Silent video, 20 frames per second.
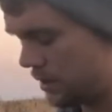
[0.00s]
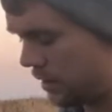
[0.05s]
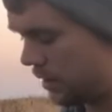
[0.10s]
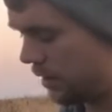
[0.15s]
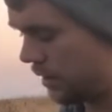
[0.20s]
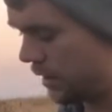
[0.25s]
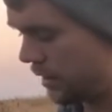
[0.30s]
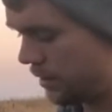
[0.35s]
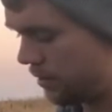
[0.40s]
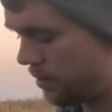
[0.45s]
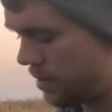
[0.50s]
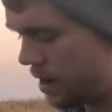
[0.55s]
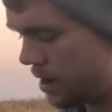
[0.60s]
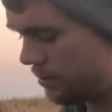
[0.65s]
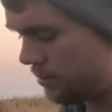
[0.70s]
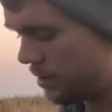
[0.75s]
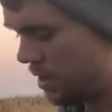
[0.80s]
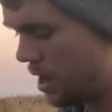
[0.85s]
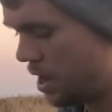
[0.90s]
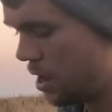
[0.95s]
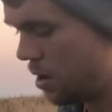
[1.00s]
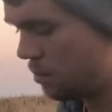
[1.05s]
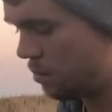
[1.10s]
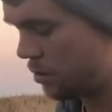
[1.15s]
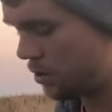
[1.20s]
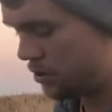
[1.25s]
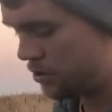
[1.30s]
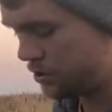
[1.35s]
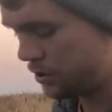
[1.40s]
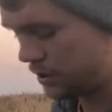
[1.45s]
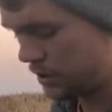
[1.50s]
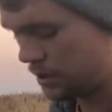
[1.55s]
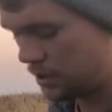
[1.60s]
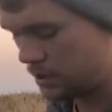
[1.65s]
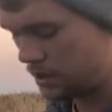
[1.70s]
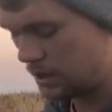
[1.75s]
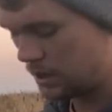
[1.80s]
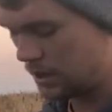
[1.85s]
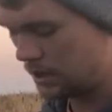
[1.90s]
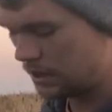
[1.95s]
they're going to give off more
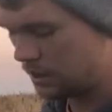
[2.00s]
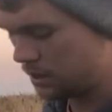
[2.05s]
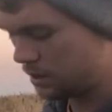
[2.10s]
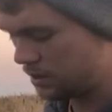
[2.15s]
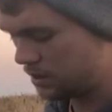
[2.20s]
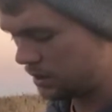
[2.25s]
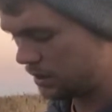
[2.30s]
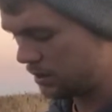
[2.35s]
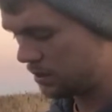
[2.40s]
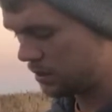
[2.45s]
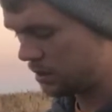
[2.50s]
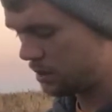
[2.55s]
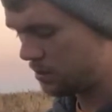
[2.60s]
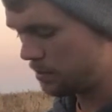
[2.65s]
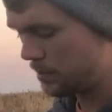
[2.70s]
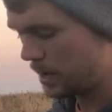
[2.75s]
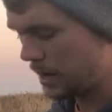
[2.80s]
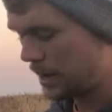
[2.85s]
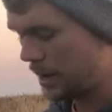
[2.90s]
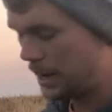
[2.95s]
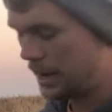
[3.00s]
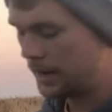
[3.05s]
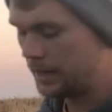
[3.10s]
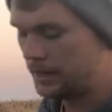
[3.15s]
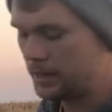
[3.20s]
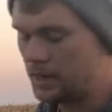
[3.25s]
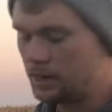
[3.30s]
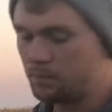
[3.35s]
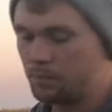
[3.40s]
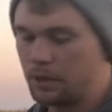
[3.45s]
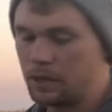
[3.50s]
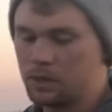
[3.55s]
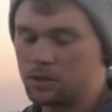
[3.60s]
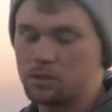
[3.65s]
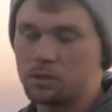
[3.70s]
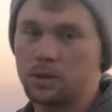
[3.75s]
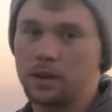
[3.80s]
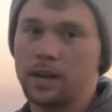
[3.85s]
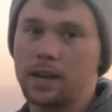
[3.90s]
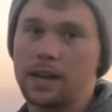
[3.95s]
sugars into the system, and that
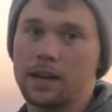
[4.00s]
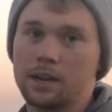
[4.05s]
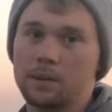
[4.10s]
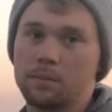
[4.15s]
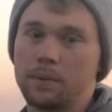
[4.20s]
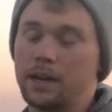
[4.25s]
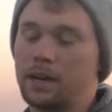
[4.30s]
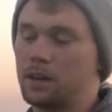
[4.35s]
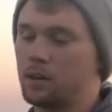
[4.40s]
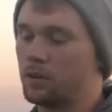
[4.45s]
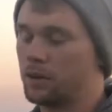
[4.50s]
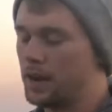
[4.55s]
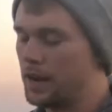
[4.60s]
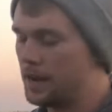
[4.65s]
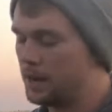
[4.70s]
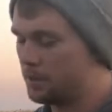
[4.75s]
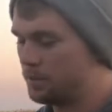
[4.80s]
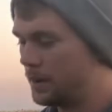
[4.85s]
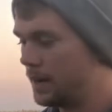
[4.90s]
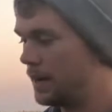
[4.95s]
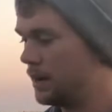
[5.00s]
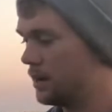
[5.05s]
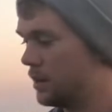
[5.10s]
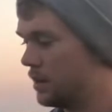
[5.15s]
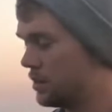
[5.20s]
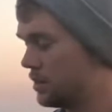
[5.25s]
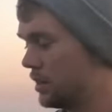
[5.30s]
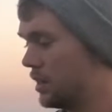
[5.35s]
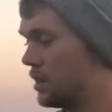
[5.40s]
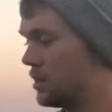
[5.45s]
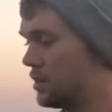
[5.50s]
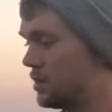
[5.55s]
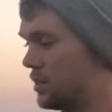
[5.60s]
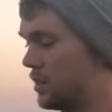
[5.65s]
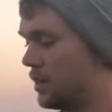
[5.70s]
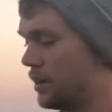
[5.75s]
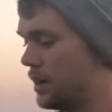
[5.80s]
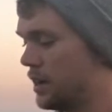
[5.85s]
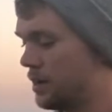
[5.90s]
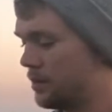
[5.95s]
builds organic matter. Organic matter doesn't
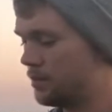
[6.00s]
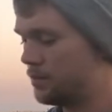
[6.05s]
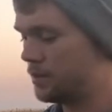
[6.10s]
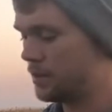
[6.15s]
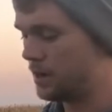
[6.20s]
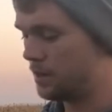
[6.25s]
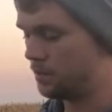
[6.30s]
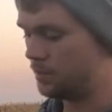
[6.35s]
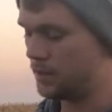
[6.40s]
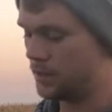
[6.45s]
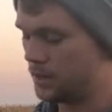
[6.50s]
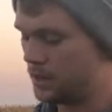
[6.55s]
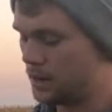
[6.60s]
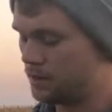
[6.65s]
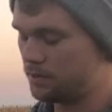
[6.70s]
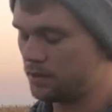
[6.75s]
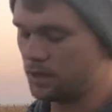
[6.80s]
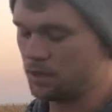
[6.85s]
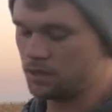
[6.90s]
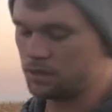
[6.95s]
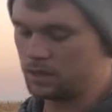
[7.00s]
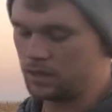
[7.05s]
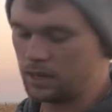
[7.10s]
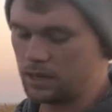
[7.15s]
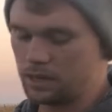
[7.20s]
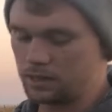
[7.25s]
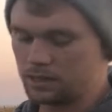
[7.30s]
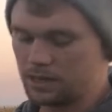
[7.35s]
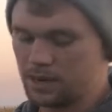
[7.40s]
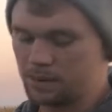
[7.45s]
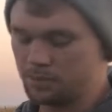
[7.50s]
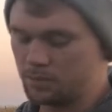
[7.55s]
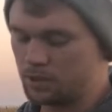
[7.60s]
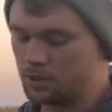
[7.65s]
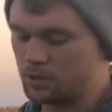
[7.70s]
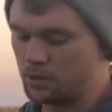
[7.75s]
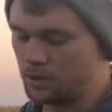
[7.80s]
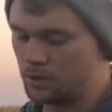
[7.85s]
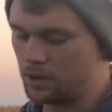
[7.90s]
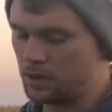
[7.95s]
necessarily come from the cover you see on top of
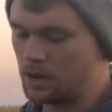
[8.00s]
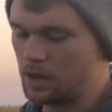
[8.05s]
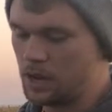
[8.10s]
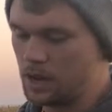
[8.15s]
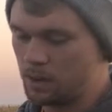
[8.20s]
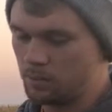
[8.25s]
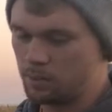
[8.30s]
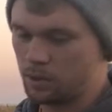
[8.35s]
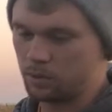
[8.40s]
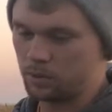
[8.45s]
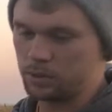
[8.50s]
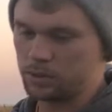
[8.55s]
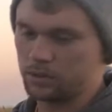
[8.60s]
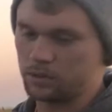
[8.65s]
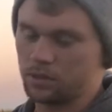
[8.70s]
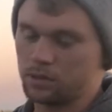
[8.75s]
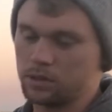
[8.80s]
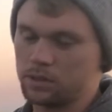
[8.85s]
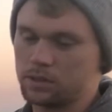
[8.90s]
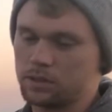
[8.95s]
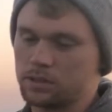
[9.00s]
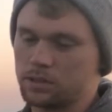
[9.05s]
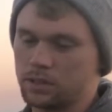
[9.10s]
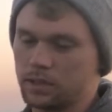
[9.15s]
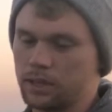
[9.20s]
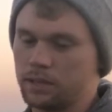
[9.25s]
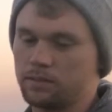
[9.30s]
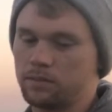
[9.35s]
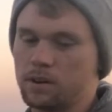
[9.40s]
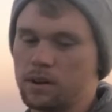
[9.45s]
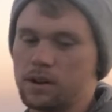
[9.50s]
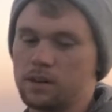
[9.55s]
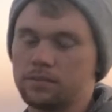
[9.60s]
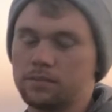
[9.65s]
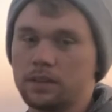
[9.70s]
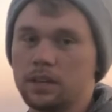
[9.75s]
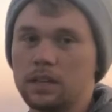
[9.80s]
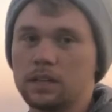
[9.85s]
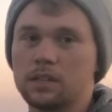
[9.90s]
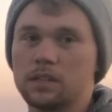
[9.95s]
the soil, but what the roots give
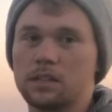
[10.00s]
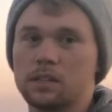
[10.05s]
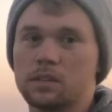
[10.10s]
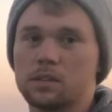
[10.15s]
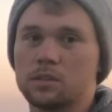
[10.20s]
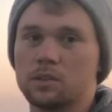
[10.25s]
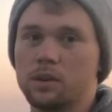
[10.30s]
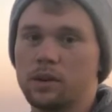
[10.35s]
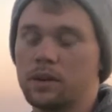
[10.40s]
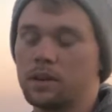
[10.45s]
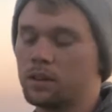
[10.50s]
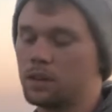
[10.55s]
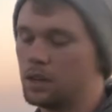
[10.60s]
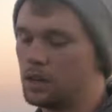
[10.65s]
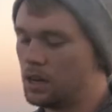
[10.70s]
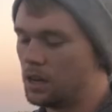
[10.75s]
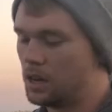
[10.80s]
off into the soil.